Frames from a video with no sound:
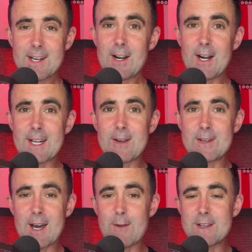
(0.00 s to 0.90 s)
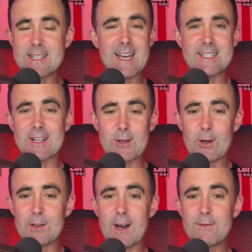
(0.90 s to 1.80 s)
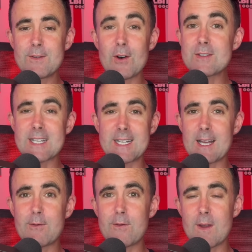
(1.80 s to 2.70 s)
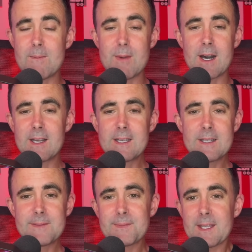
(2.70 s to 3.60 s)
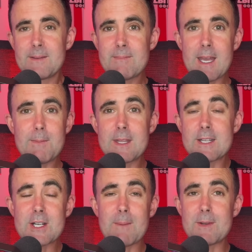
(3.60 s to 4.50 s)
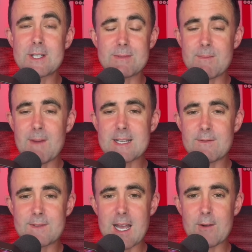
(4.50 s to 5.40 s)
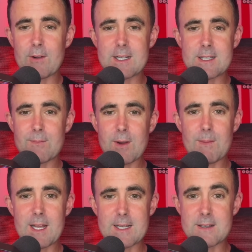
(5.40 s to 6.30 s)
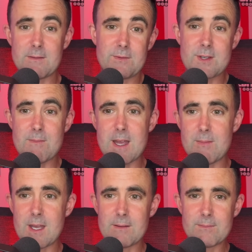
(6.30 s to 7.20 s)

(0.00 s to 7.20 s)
I don't know if his legs are gone. I've not seen enough of him, but maybe the Championship's a massive downgrade to the Premier League, so maybe.